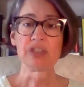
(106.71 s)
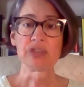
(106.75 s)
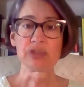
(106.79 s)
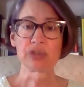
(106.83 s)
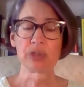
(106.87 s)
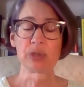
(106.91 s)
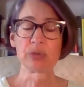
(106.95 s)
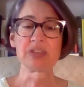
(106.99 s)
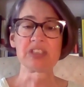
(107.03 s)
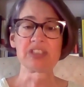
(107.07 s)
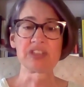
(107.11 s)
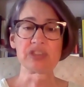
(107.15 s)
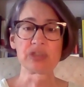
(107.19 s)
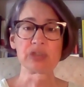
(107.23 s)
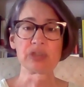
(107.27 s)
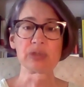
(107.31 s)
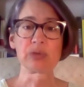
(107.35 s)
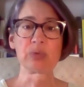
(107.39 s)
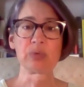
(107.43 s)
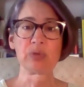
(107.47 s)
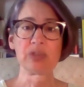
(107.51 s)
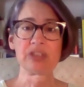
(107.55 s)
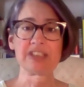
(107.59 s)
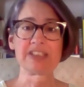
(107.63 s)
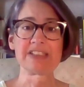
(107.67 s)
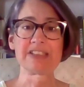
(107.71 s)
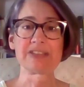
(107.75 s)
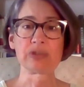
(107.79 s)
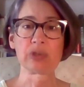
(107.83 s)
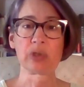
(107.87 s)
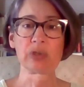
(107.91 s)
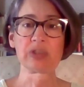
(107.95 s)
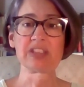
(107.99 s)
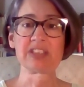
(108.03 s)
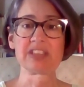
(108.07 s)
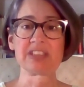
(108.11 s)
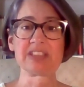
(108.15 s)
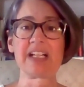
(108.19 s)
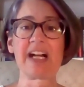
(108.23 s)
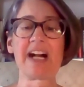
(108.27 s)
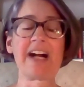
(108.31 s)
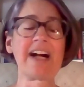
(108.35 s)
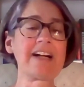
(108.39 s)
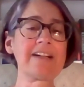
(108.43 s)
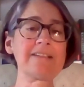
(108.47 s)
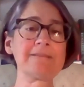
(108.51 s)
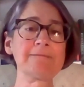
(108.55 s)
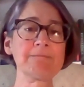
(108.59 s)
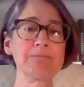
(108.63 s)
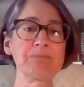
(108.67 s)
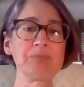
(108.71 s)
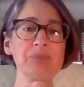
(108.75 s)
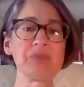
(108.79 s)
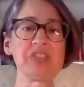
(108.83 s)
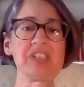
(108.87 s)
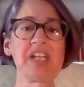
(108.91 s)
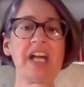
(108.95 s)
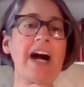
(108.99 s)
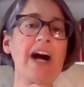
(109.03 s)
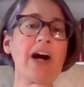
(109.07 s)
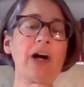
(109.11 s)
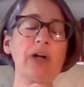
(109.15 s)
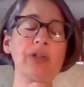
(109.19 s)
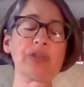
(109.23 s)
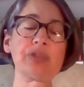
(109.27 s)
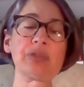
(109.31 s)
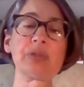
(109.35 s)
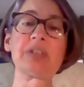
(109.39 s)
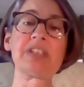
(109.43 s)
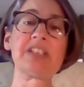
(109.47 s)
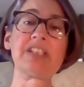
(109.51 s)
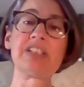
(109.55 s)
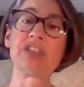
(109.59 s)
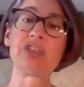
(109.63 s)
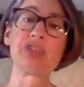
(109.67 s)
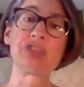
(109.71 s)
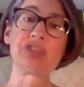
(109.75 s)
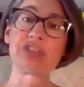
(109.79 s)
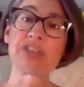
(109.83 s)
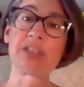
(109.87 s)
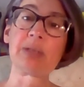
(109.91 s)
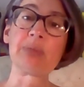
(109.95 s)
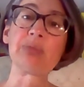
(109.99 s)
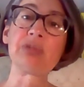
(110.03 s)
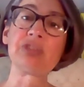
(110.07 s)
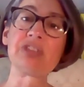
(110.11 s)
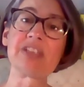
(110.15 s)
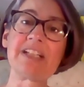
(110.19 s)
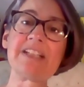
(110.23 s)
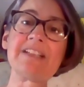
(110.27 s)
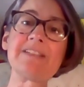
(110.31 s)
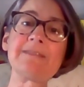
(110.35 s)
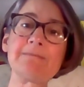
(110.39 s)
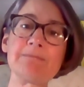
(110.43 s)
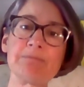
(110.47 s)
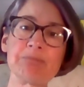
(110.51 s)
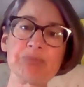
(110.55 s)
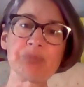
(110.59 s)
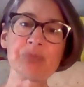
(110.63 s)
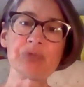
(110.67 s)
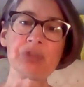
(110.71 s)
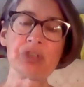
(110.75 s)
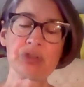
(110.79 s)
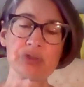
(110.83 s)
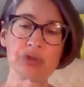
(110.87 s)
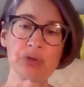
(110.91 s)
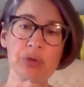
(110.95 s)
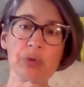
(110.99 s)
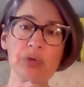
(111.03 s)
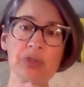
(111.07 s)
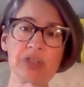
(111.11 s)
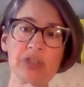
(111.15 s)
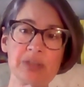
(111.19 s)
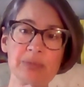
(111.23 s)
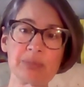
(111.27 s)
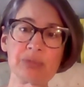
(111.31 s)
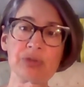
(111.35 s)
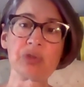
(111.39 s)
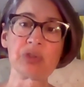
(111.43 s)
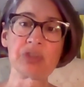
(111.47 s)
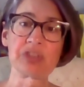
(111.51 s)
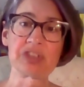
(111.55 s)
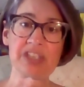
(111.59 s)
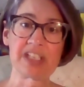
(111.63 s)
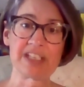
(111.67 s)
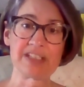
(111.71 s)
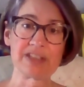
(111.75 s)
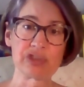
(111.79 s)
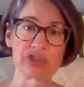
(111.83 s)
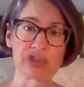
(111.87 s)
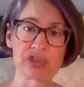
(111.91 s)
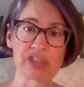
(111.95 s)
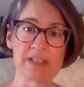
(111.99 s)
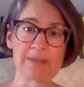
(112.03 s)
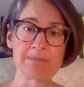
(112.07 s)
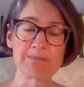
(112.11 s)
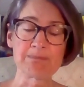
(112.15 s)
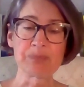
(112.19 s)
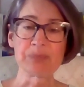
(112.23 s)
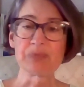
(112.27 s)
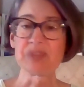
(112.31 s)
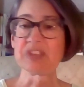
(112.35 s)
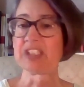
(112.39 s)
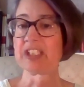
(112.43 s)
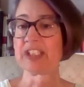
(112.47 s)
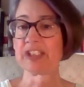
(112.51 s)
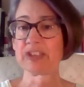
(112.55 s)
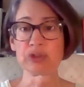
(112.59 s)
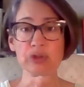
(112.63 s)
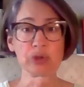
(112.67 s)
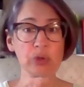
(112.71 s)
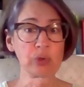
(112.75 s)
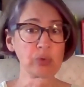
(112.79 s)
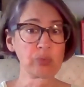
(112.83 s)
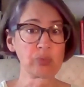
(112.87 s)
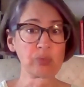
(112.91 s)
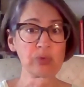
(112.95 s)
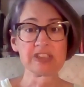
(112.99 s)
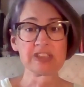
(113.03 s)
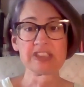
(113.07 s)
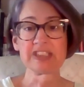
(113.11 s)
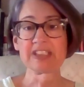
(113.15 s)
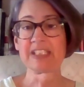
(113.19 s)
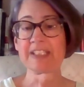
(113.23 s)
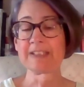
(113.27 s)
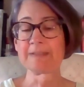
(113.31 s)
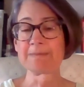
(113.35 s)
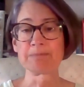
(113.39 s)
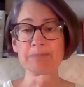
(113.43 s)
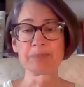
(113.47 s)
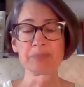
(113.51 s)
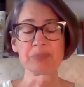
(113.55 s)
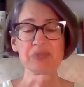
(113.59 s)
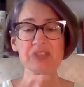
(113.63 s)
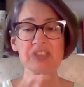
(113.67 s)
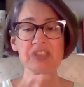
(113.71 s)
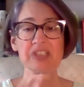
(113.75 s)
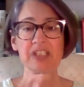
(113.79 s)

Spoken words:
So this is really looking at how you can assimilate new communication in your reading,